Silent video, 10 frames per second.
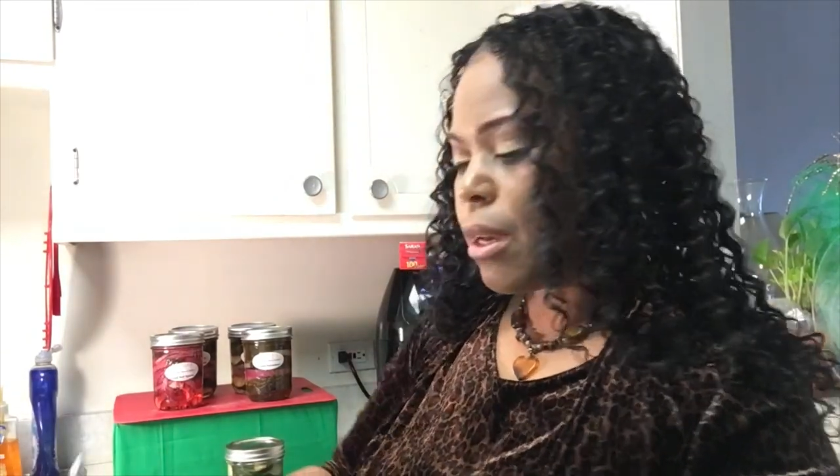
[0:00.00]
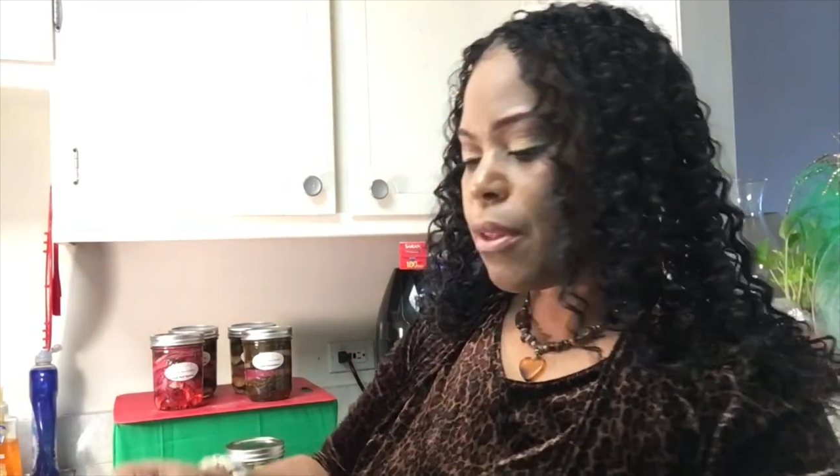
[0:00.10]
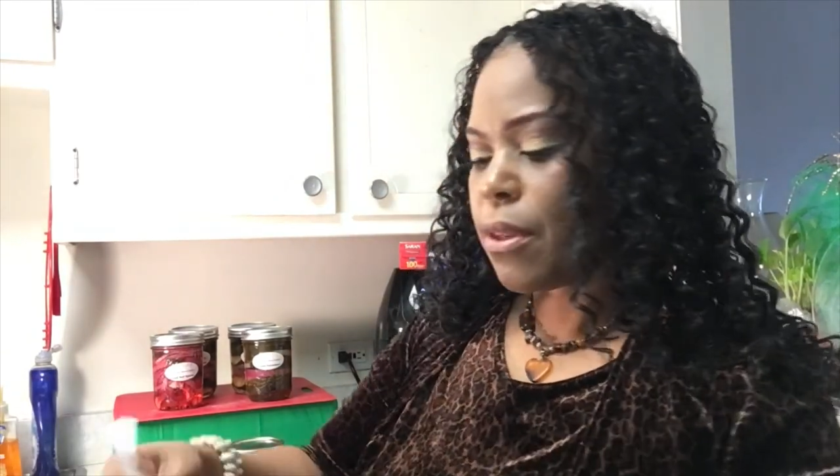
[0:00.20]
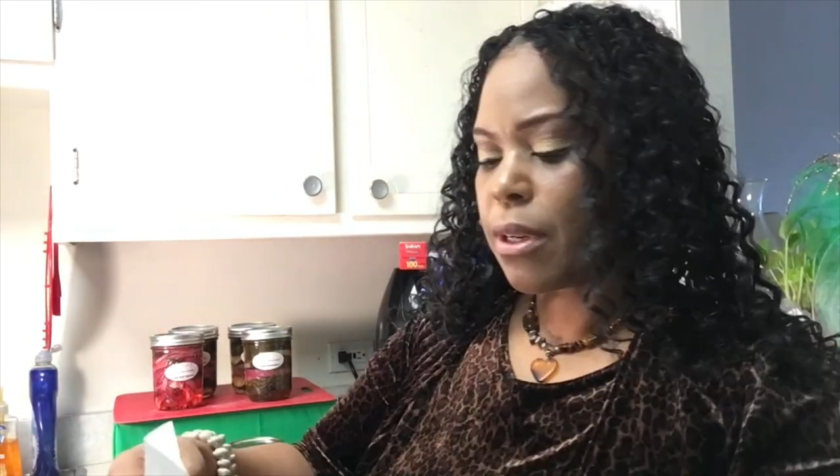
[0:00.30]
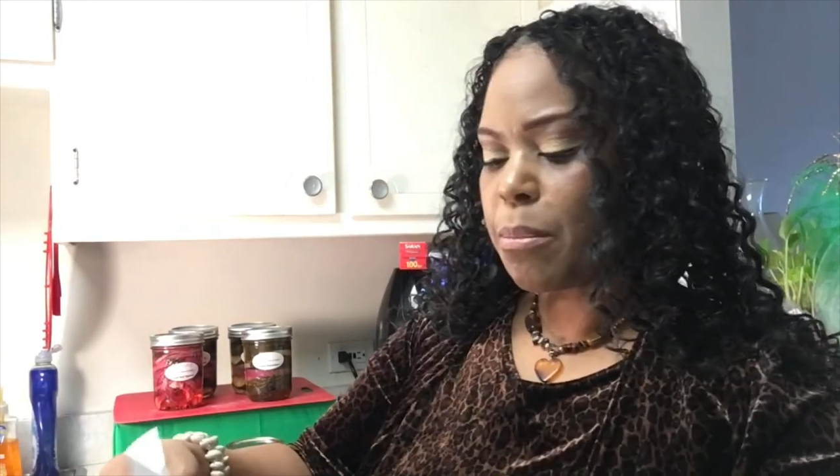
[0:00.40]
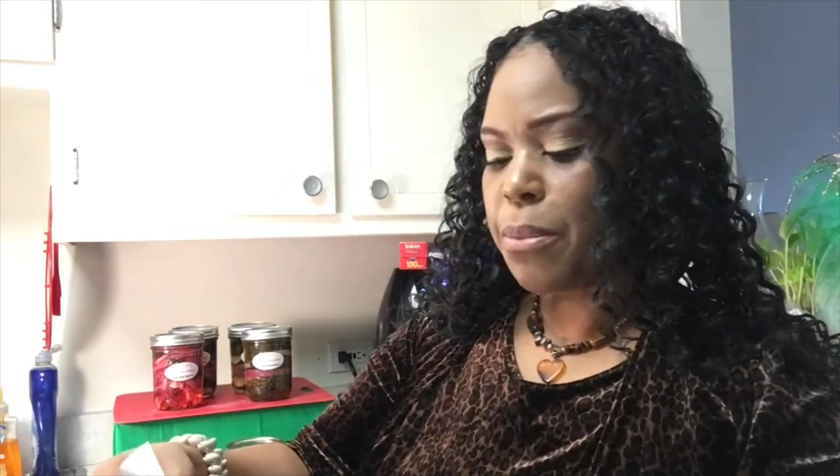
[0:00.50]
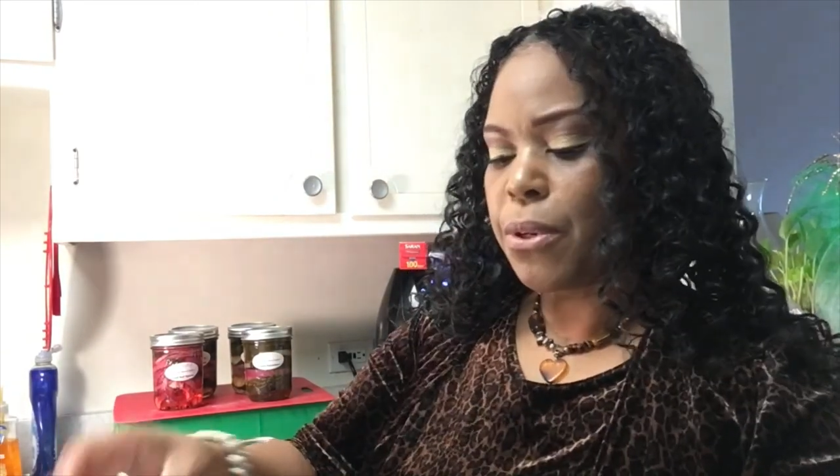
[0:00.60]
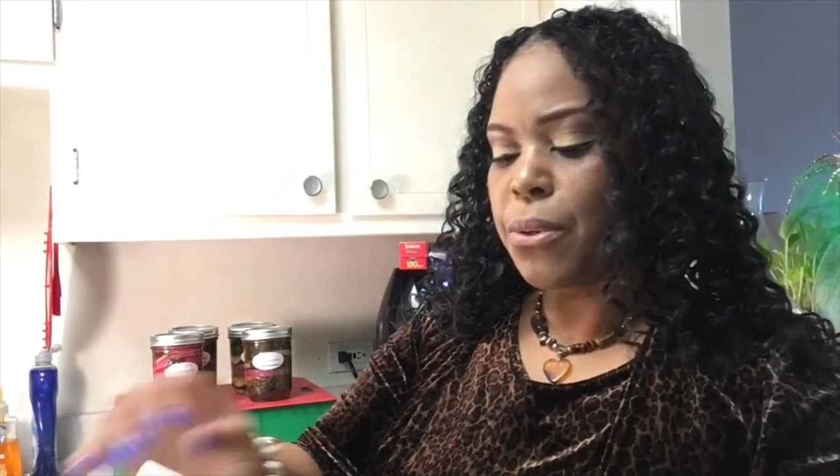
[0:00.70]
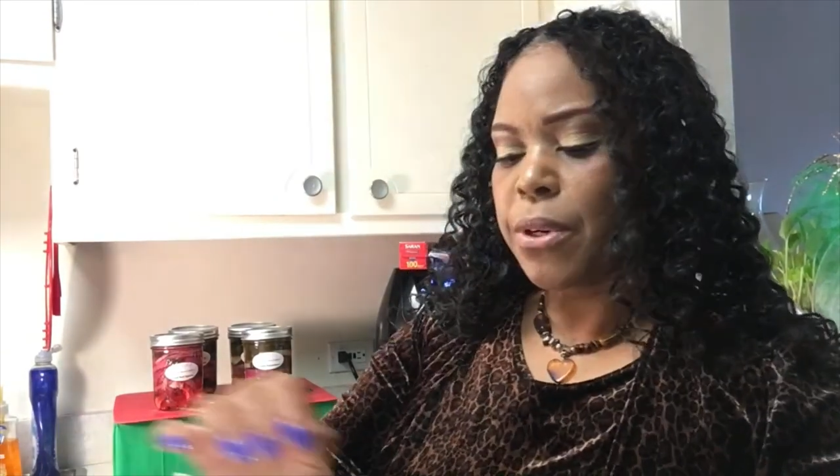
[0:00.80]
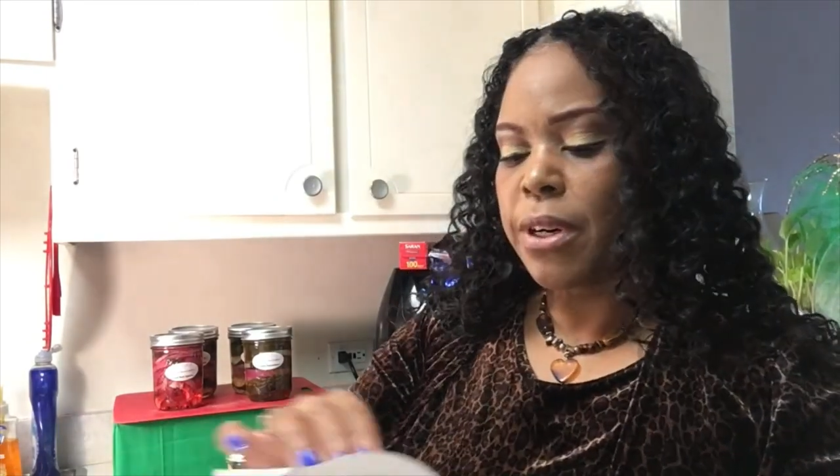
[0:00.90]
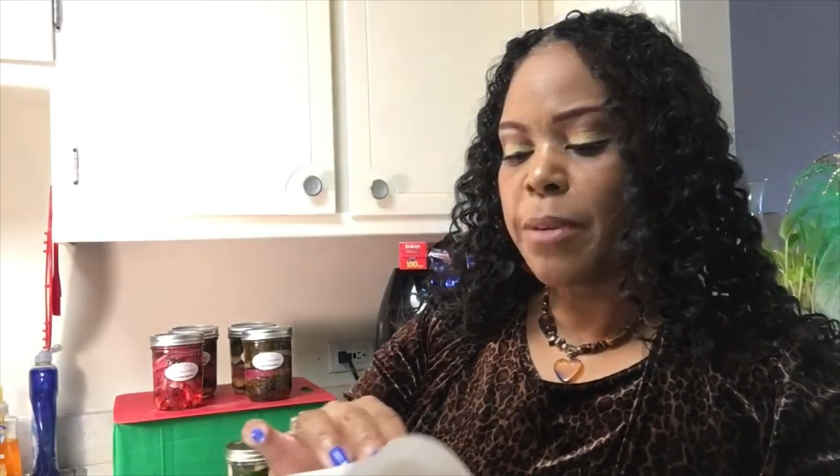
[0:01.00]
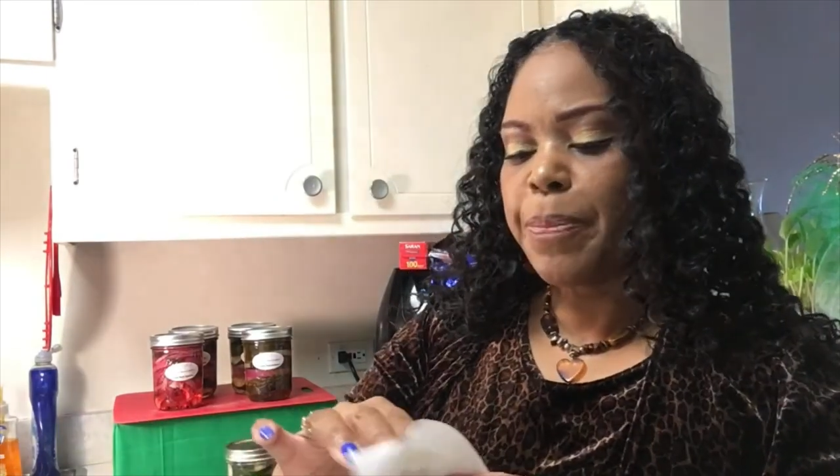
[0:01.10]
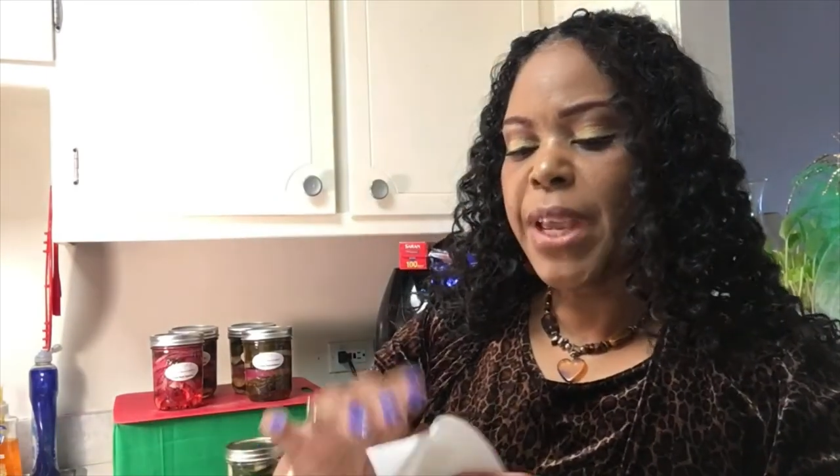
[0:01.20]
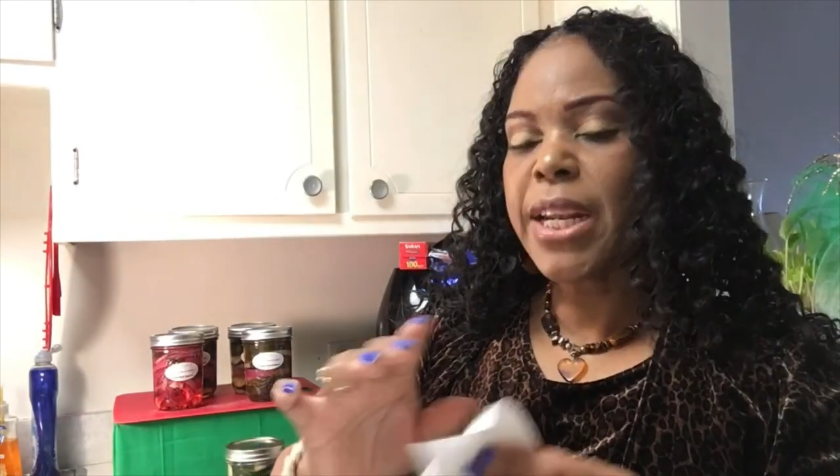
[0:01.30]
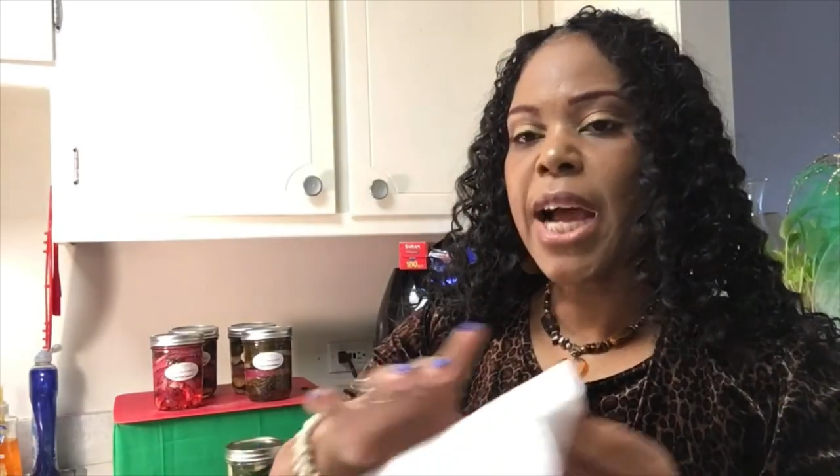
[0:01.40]
the computer.
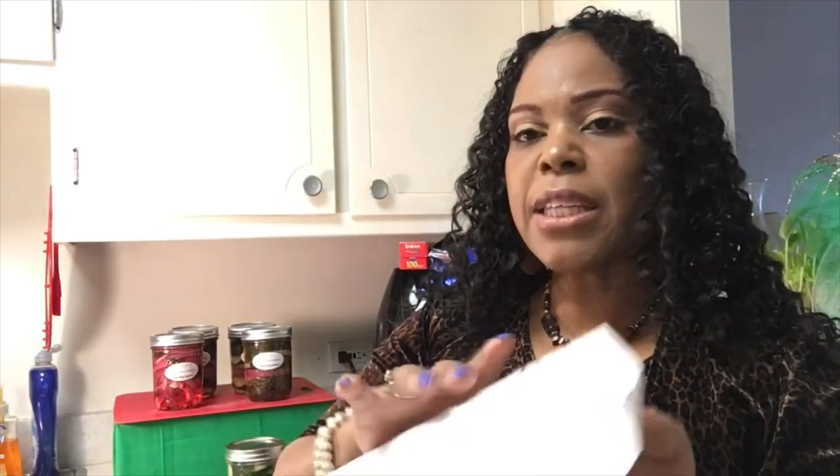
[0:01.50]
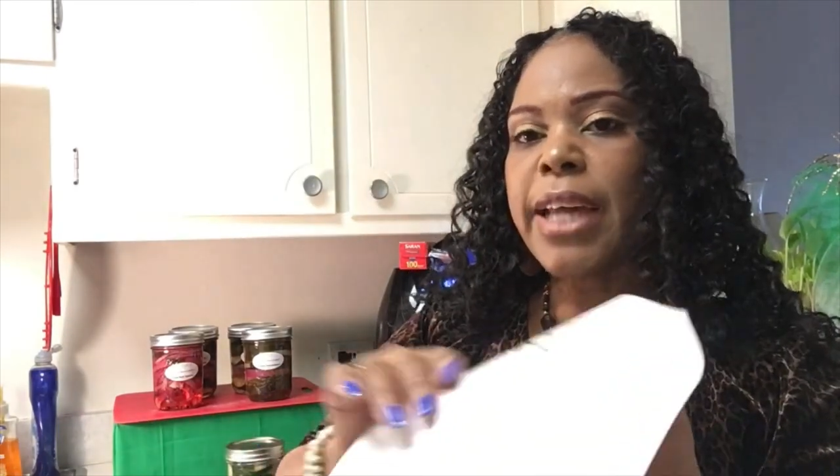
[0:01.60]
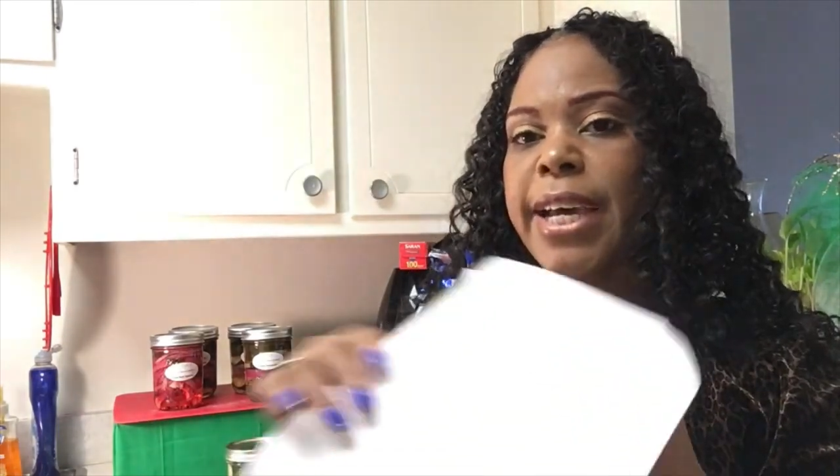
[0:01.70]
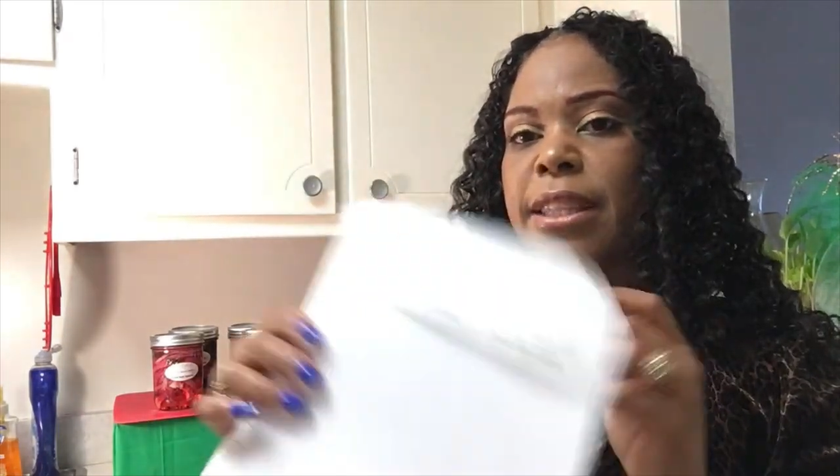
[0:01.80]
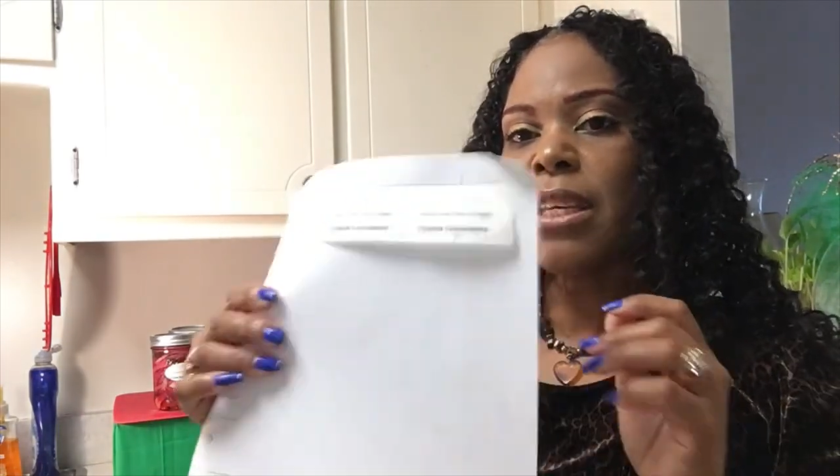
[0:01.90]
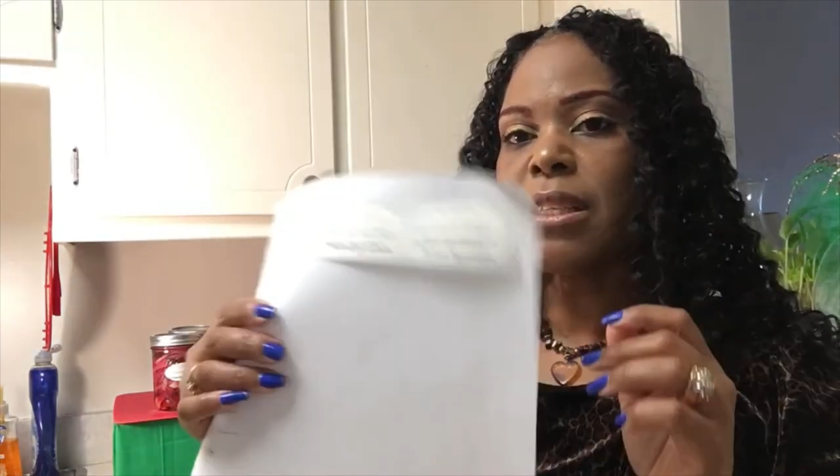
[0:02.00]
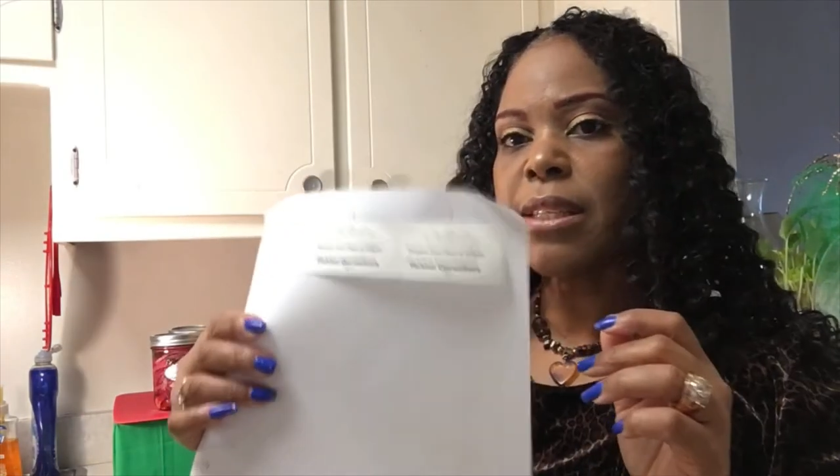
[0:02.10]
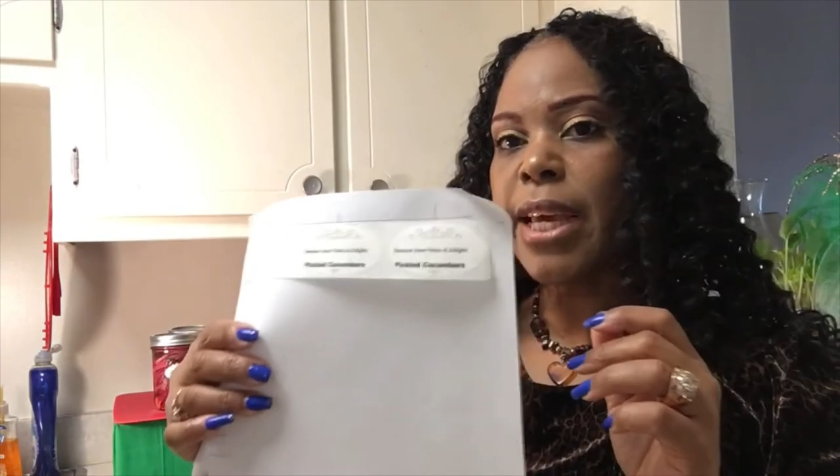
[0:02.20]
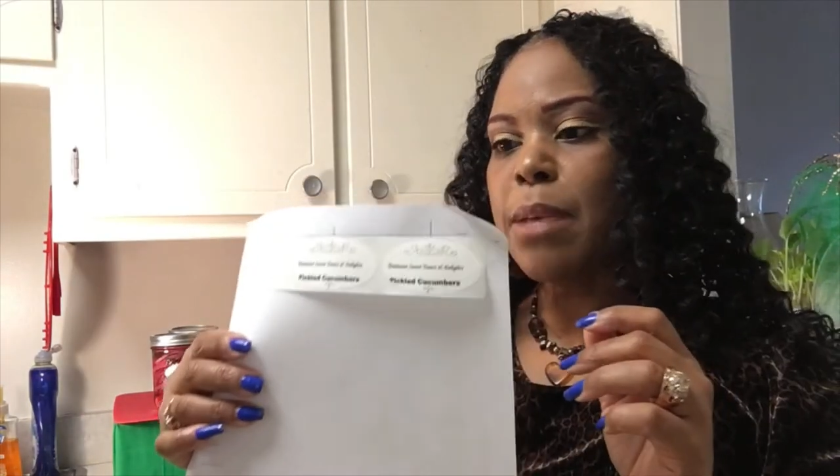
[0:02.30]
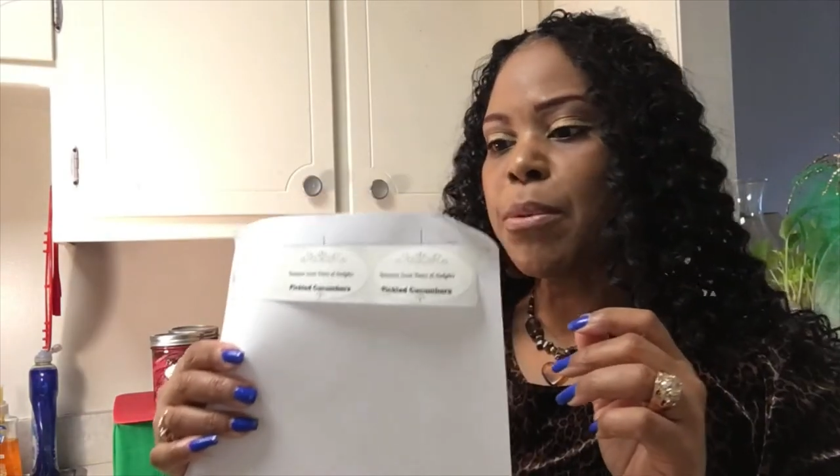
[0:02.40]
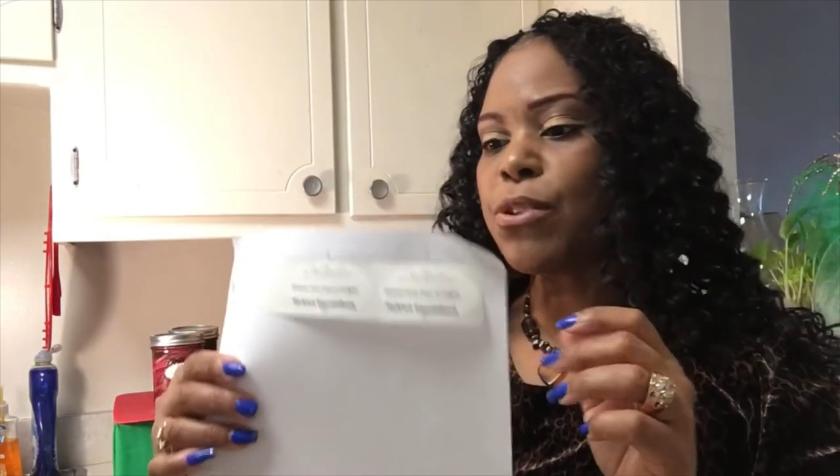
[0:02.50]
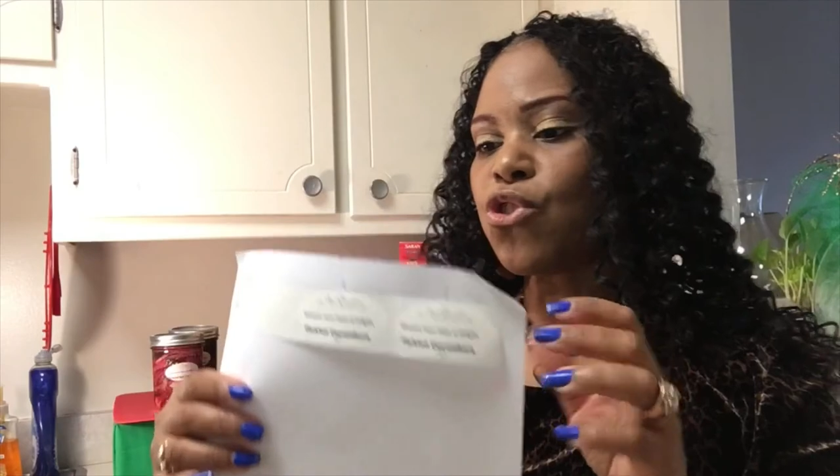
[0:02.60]
And I like these labels.